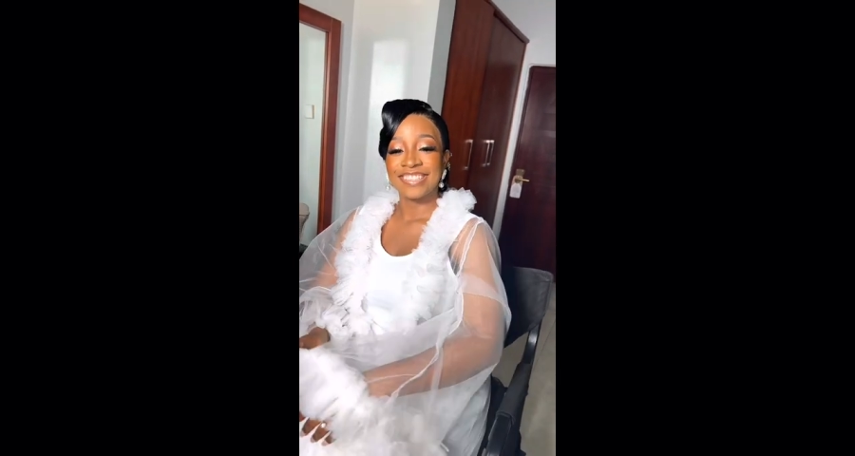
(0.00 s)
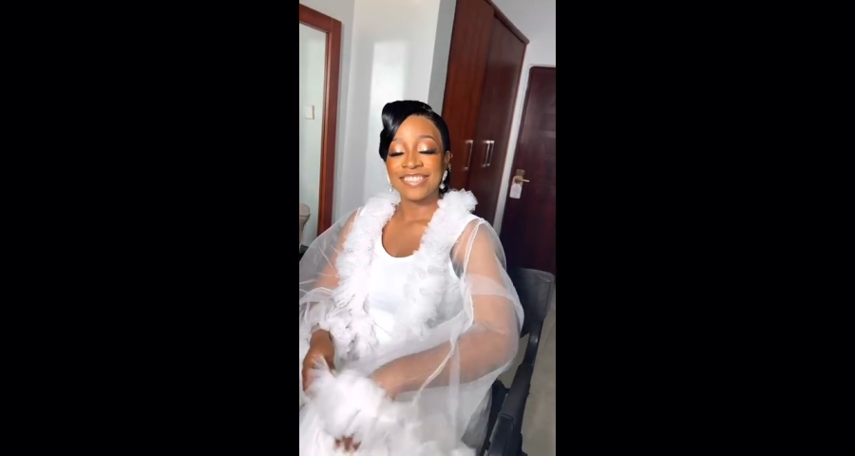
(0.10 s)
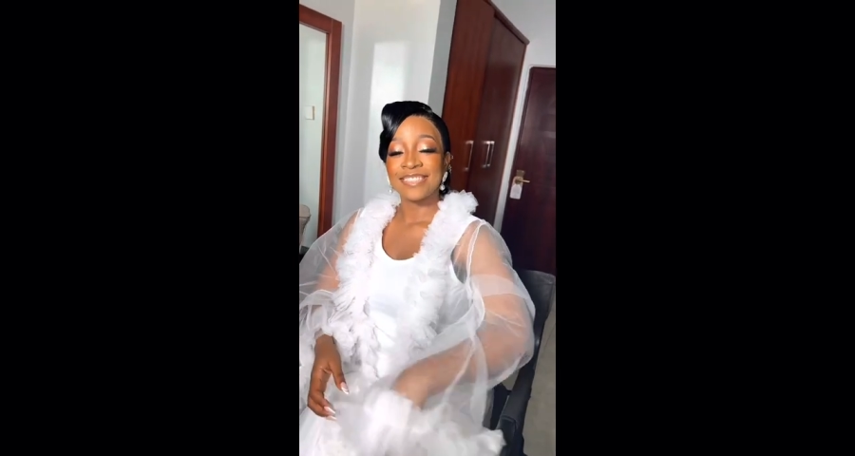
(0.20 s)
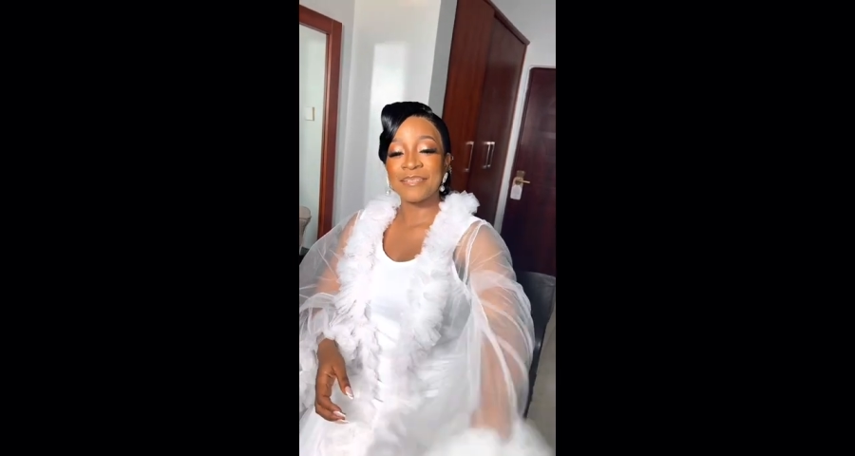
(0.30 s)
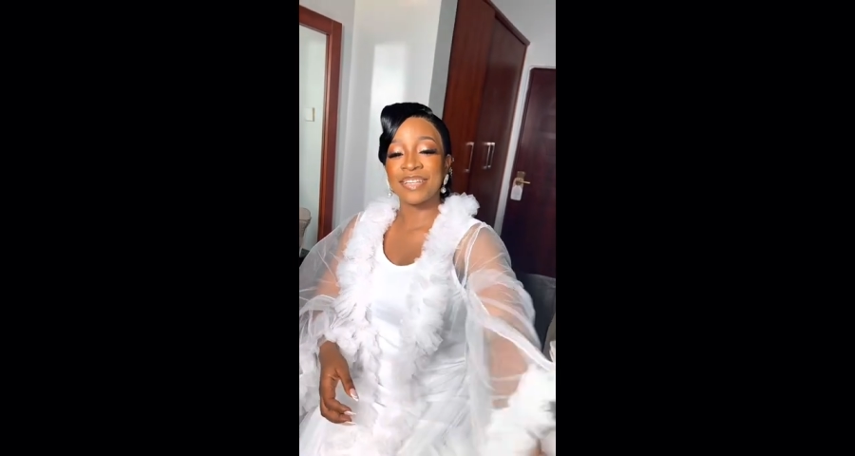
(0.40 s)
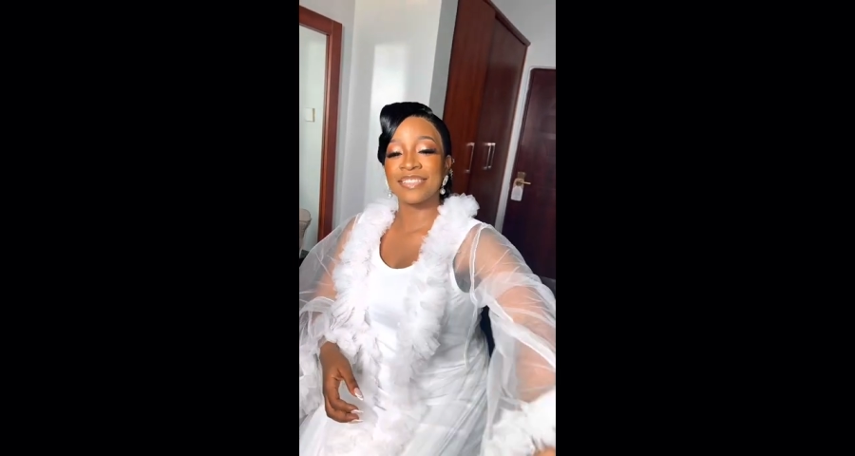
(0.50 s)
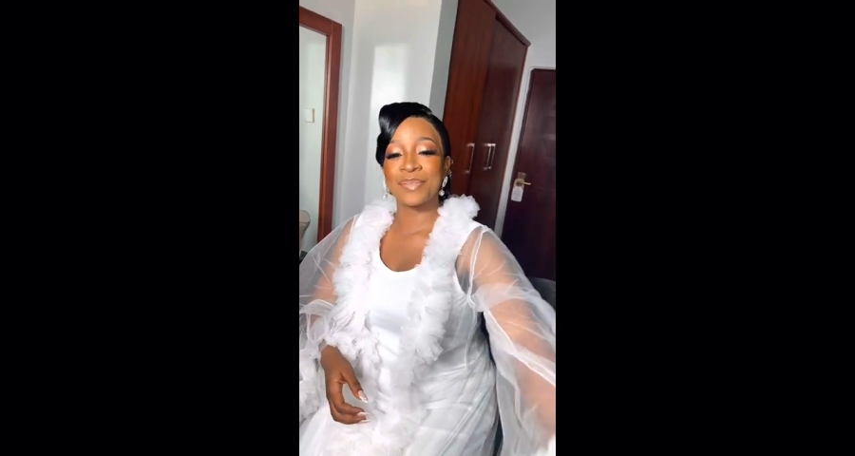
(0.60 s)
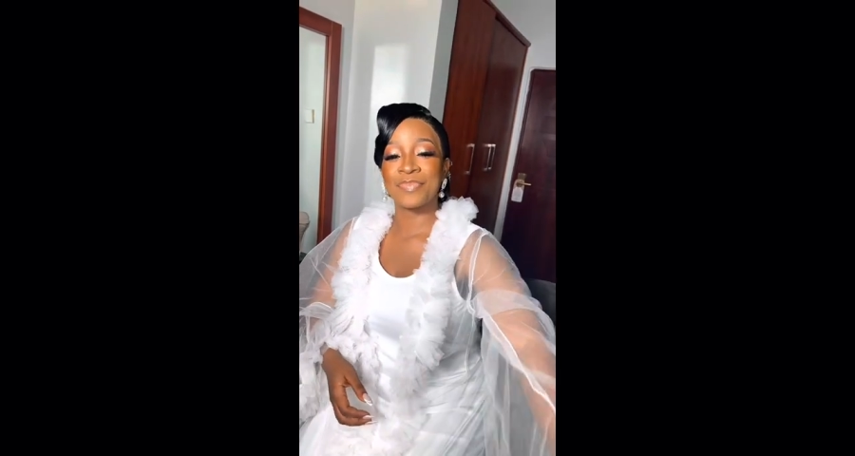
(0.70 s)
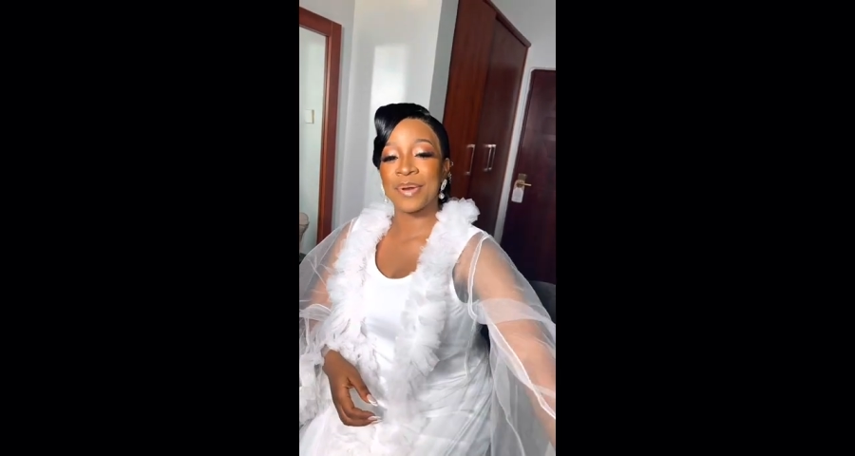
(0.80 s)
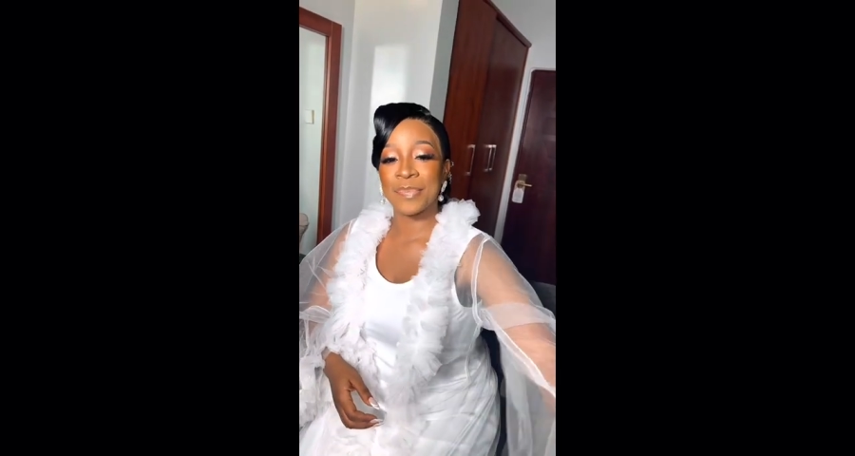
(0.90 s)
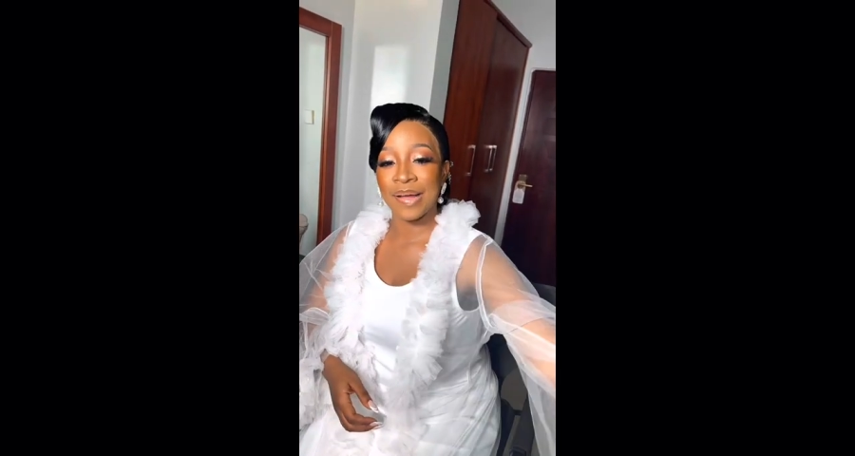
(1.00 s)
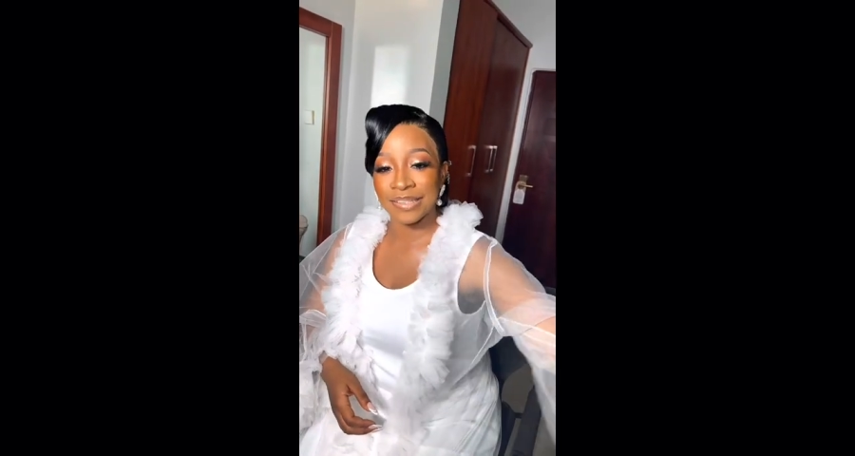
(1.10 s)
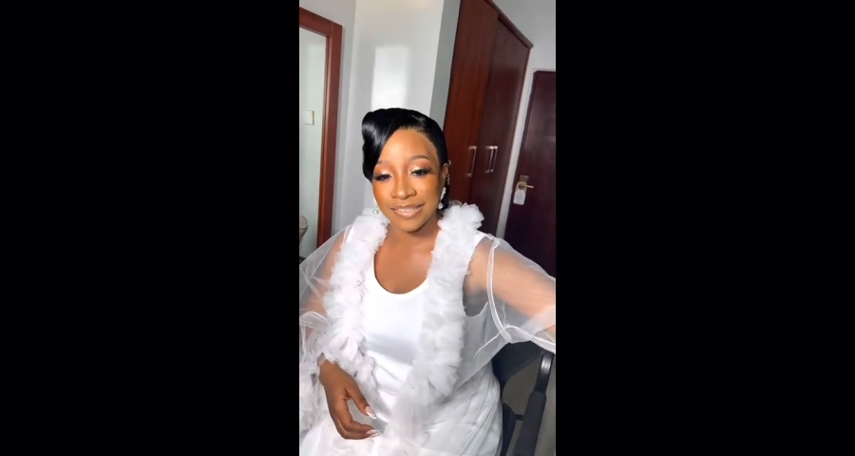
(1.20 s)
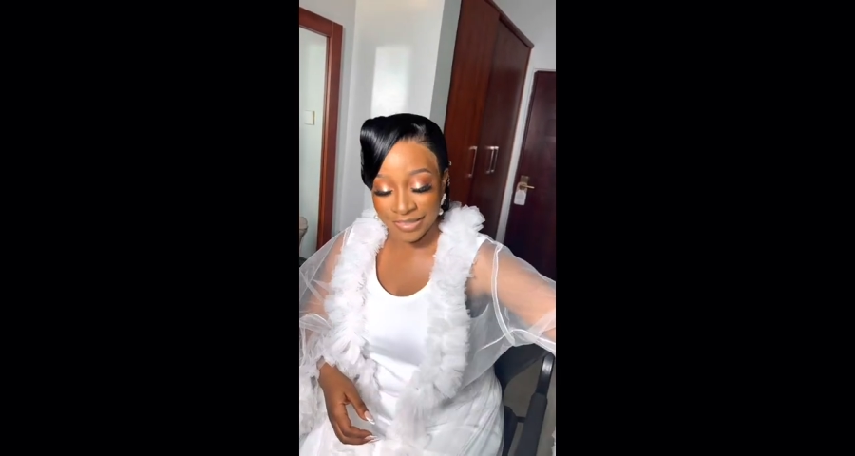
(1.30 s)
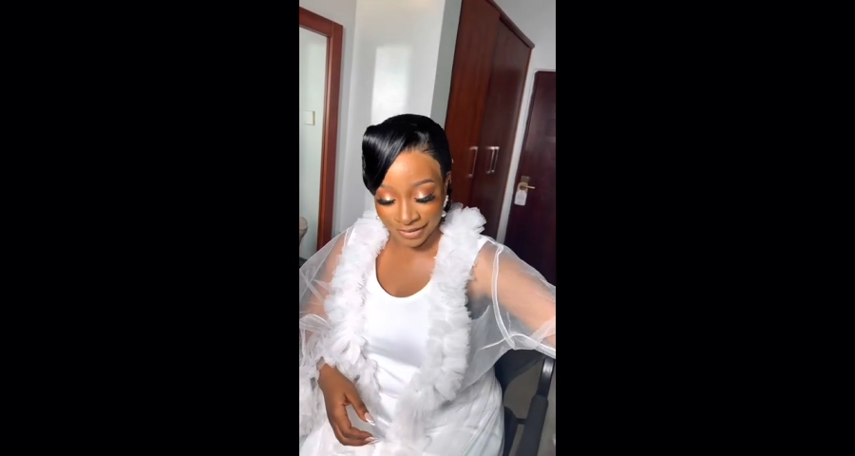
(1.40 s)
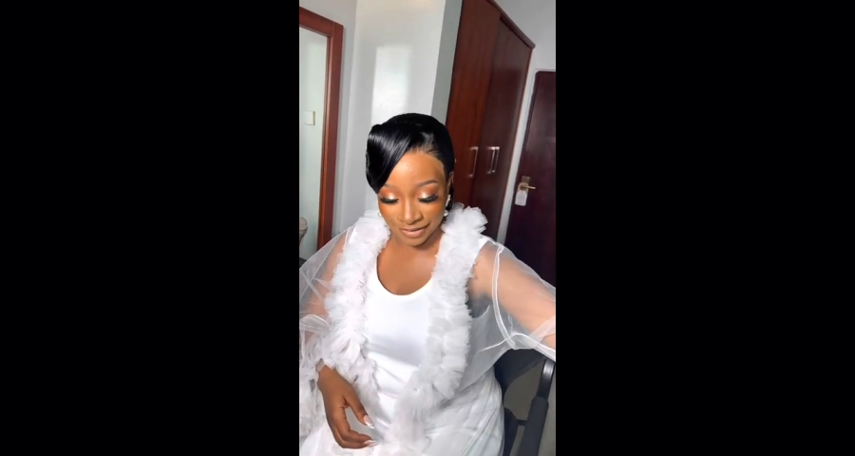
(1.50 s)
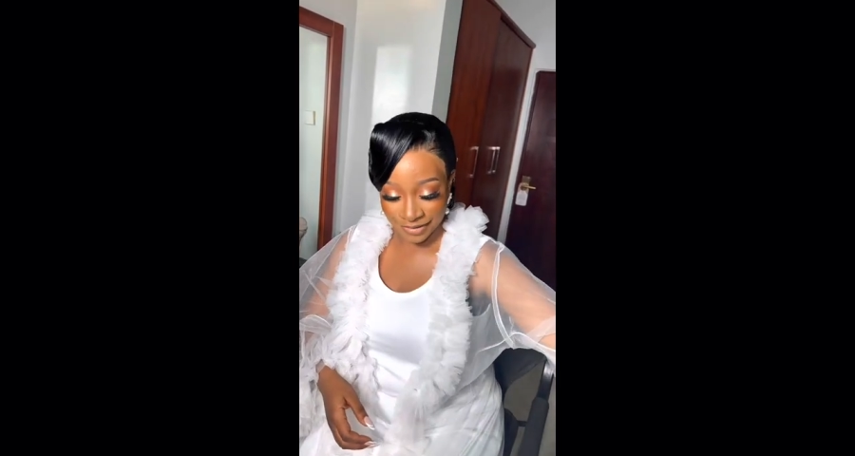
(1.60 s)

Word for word: a story for another day